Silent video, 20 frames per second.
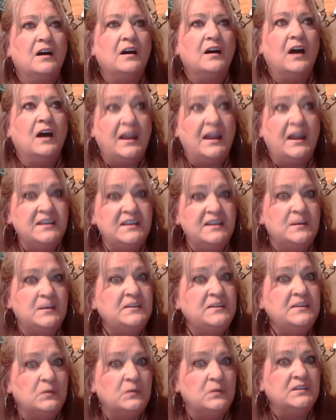I need to be
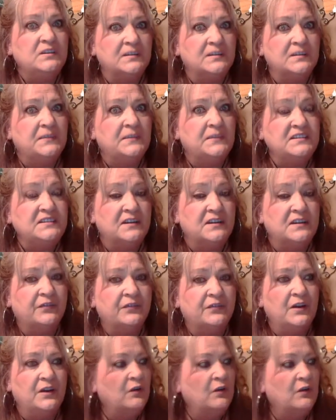doing something
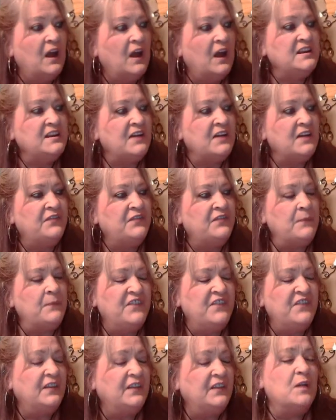different, or I, am
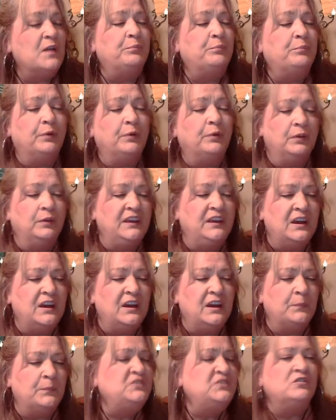feeling a pull
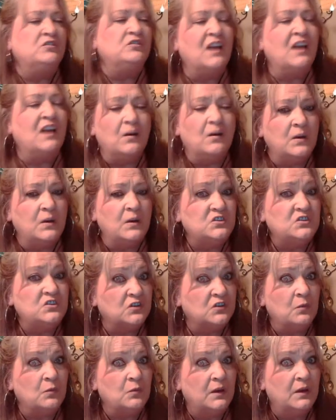here, but you're not quite
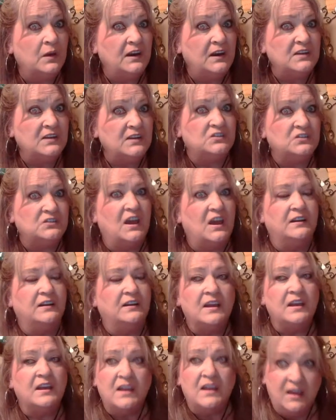sure what it is yet.
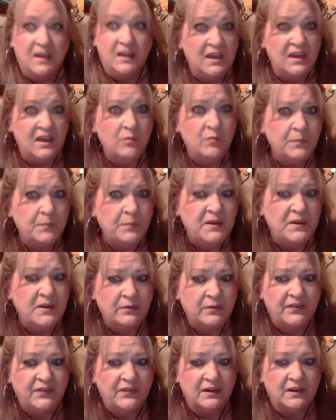It will be
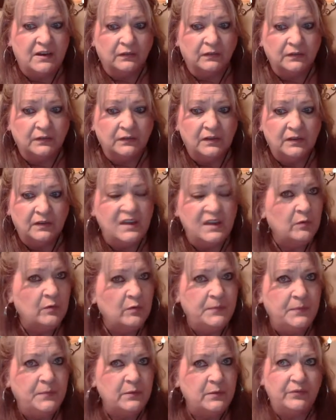revealed. It will
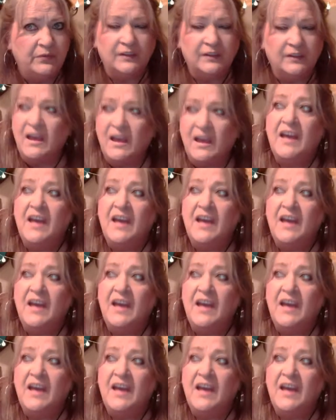be revealed.